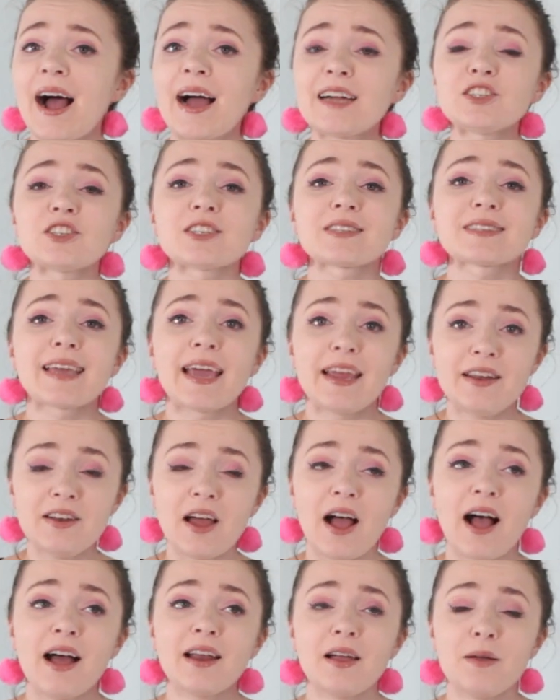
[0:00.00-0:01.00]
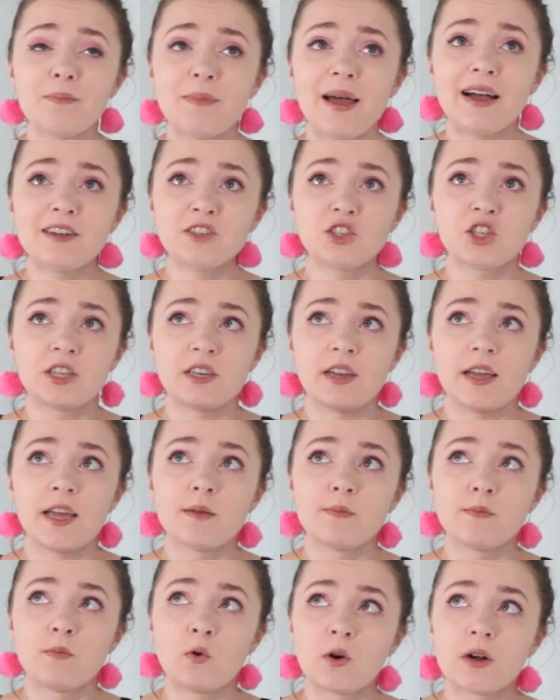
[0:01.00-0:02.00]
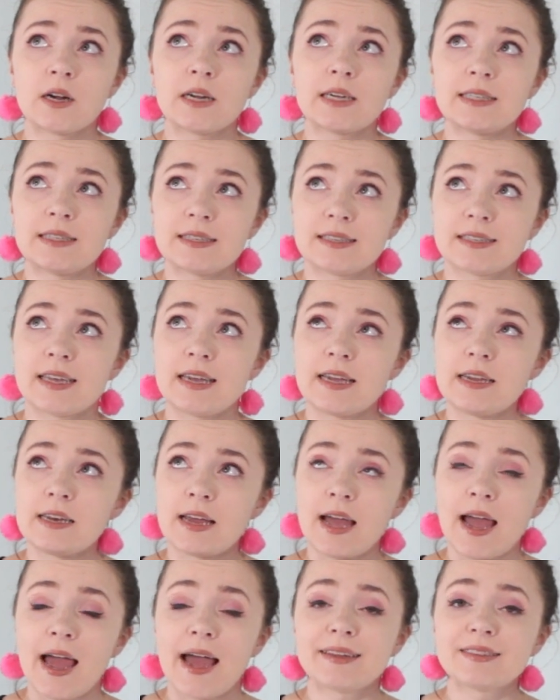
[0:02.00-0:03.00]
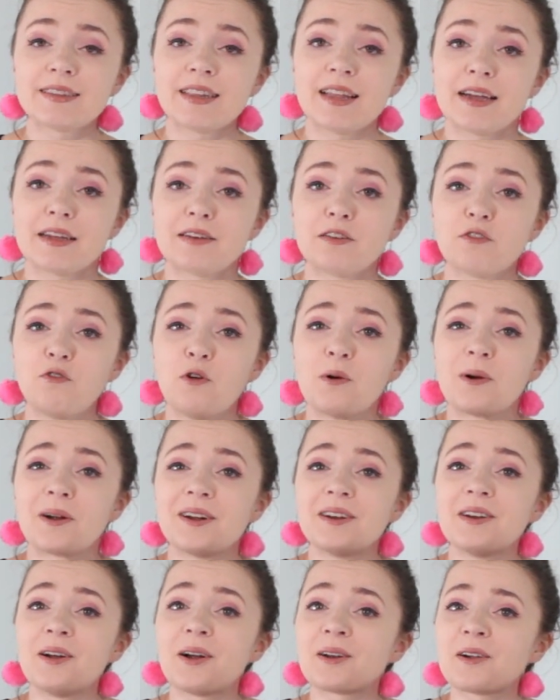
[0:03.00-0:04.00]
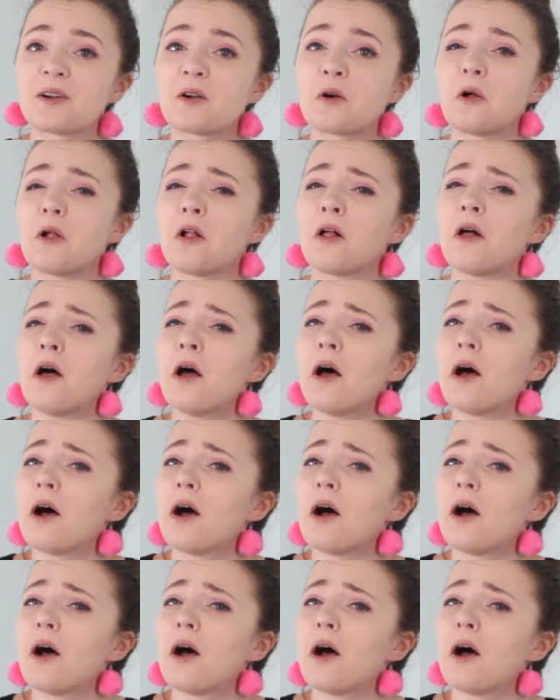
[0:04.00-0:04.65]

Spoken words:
I just cannot imagine a more insane headline for an article